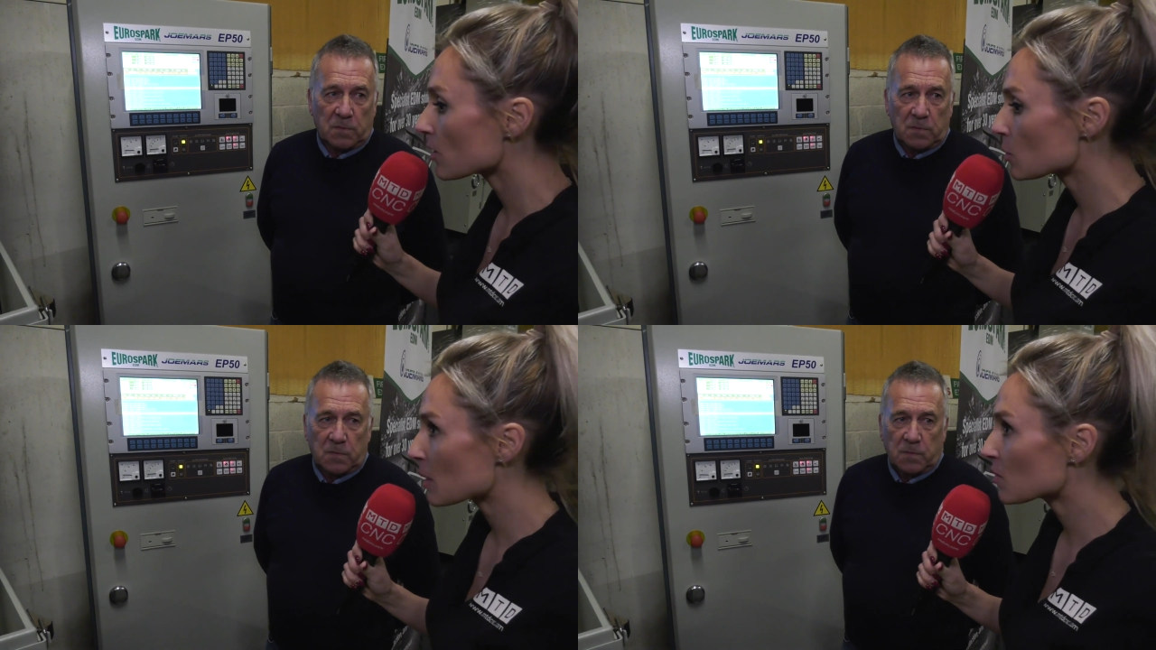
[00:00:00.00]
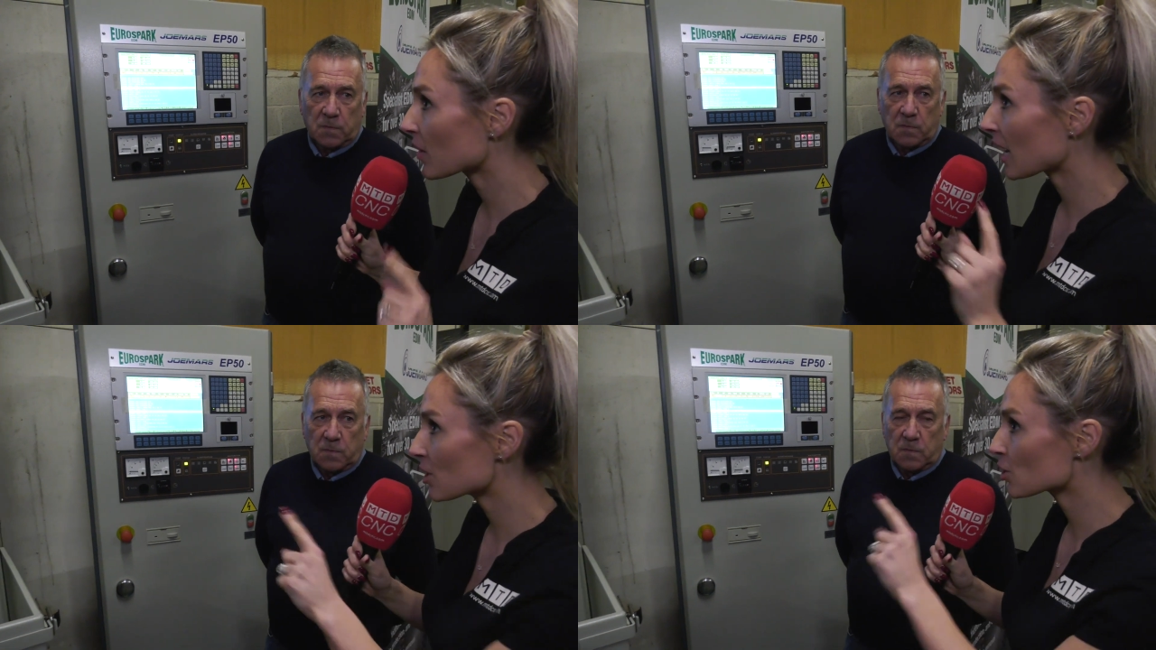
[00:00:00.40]
Speaker 1: And the
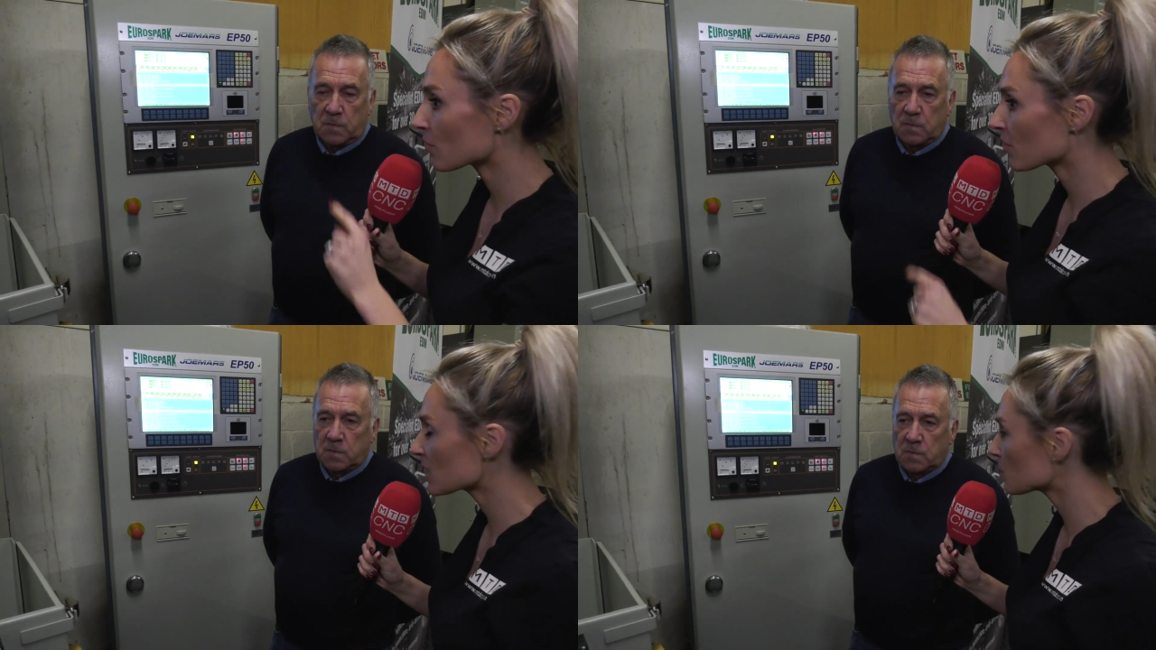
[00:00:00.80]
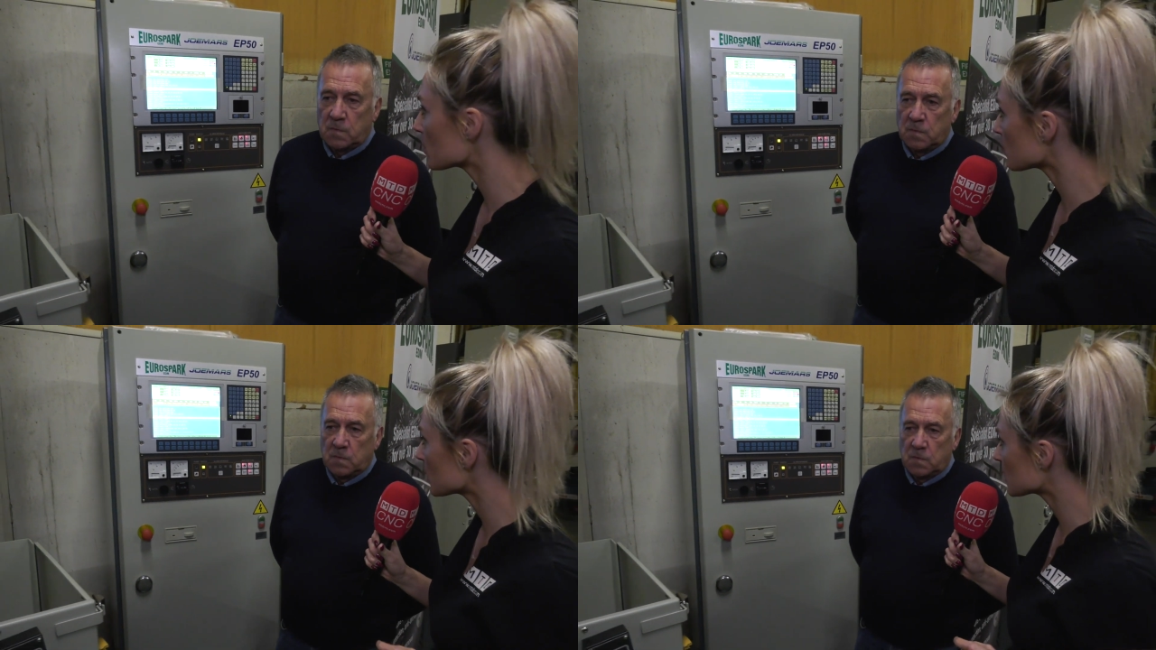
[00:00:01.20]
specification of
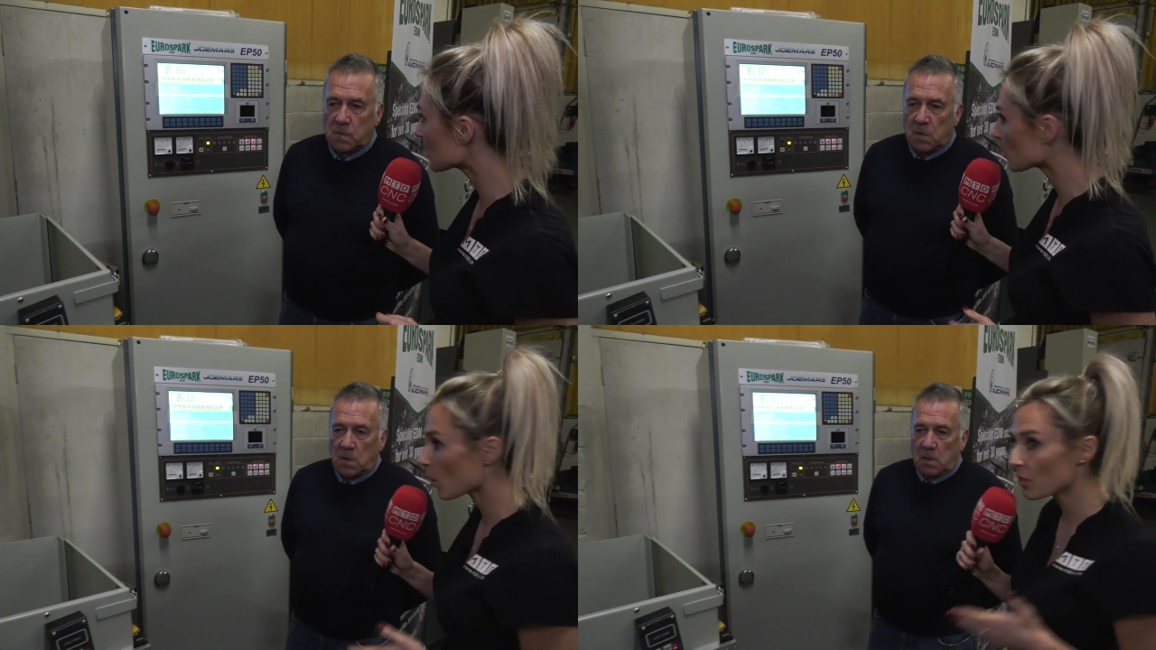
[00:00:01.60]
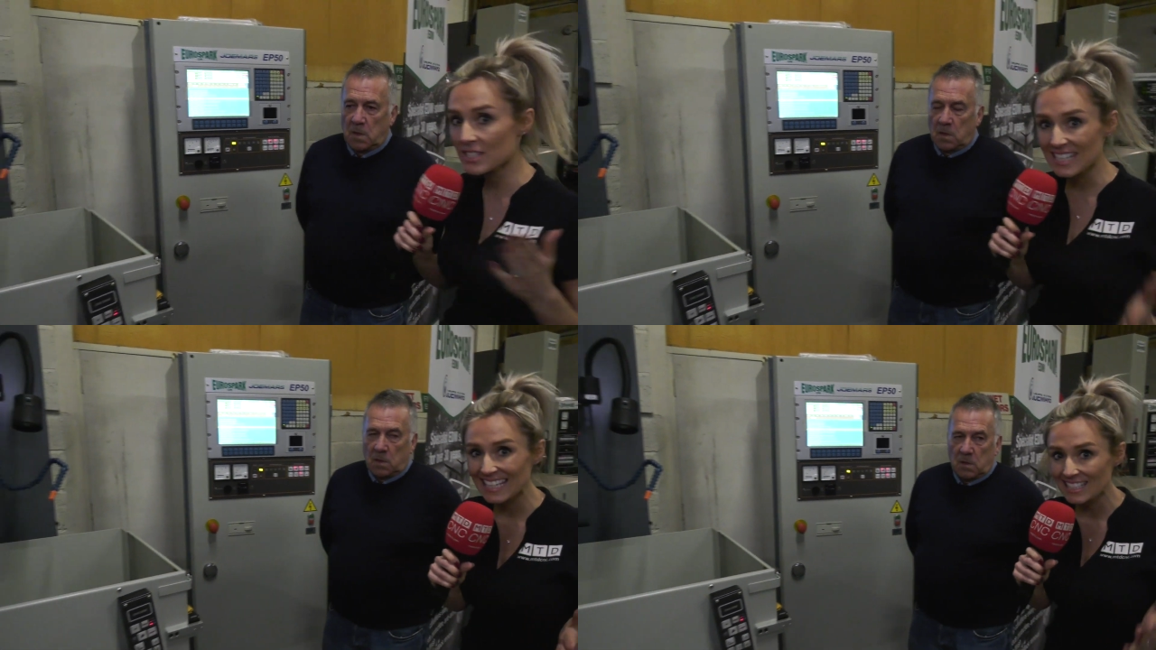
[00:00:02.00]
this particular
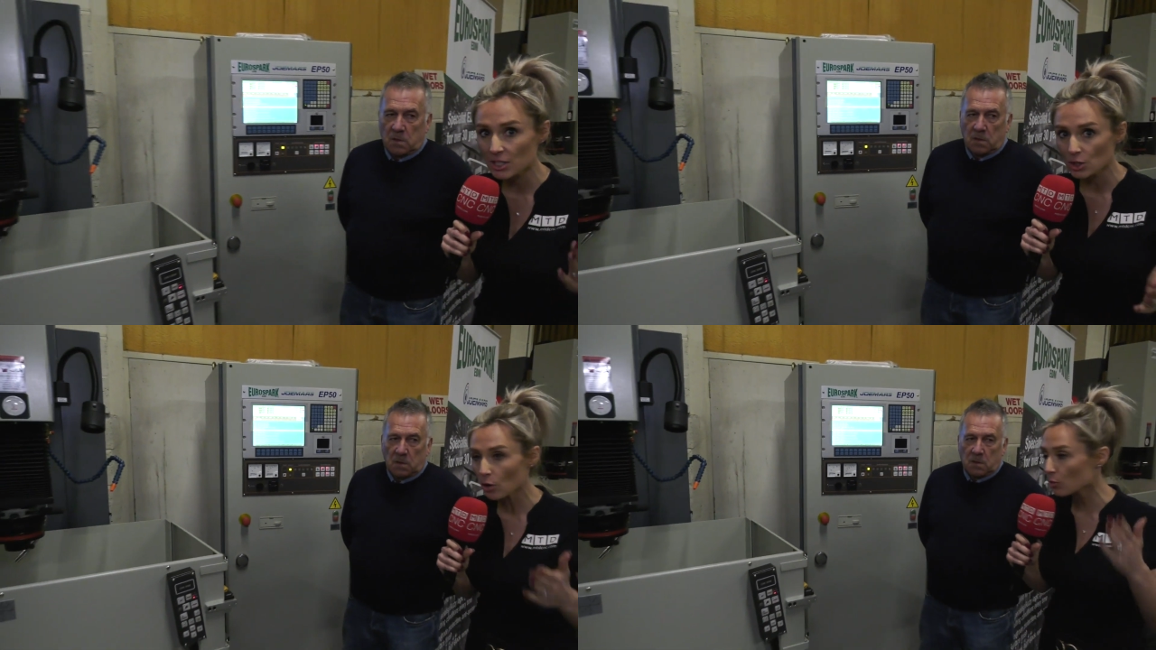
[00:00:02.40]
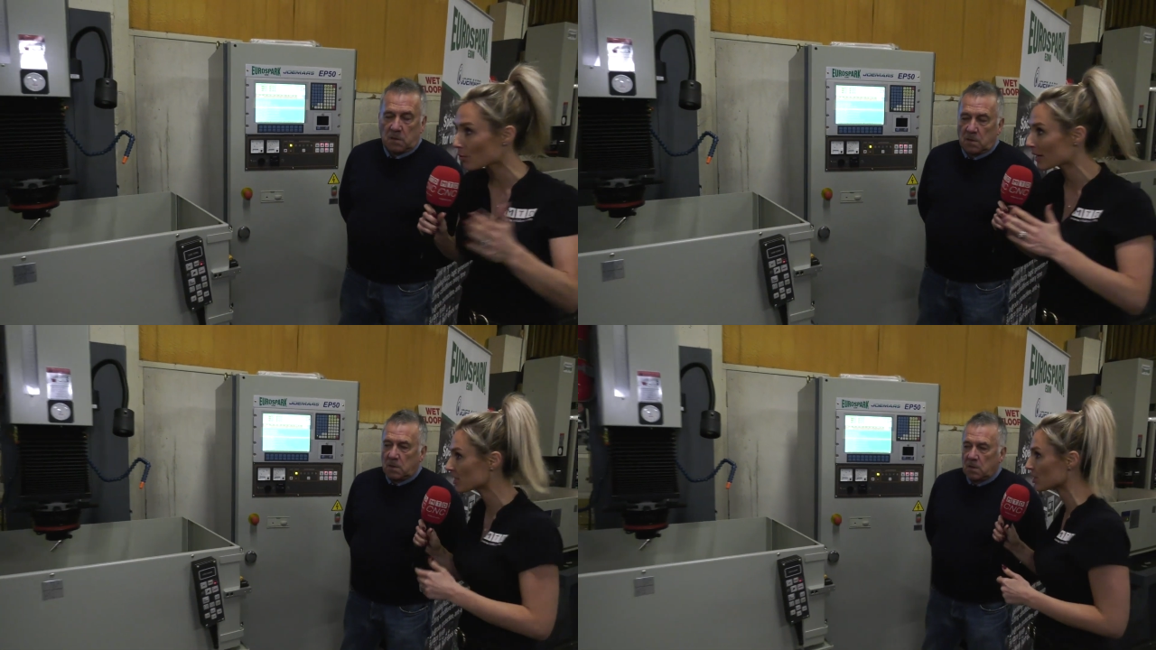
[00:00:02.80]
one that's in
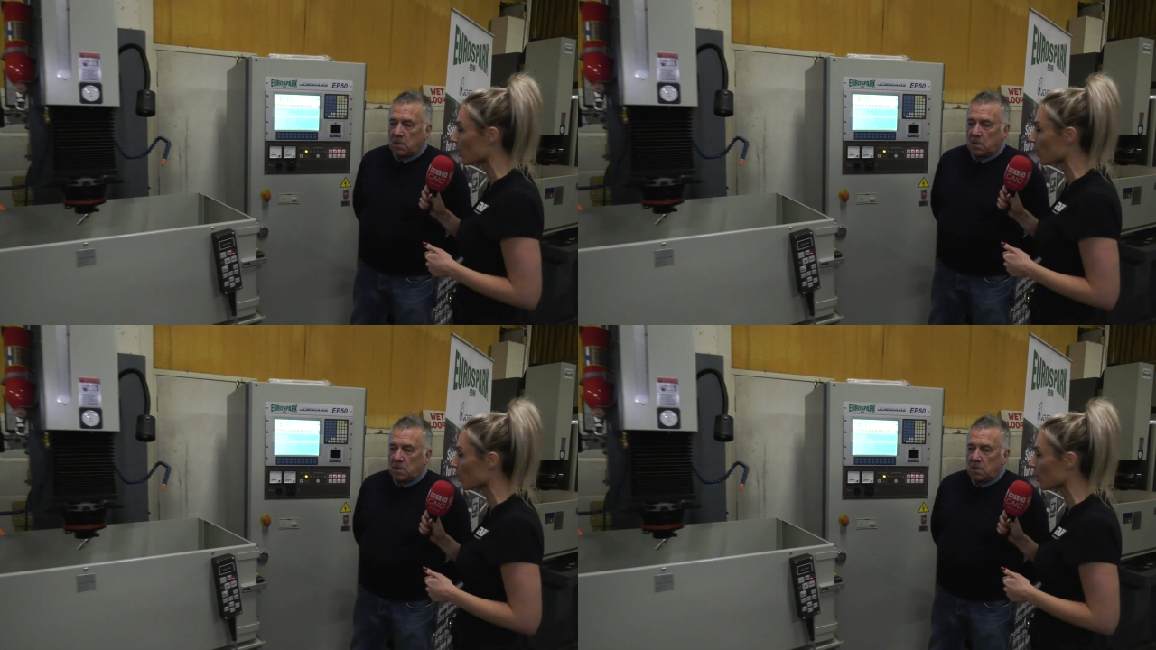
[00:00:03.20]
stock, ready to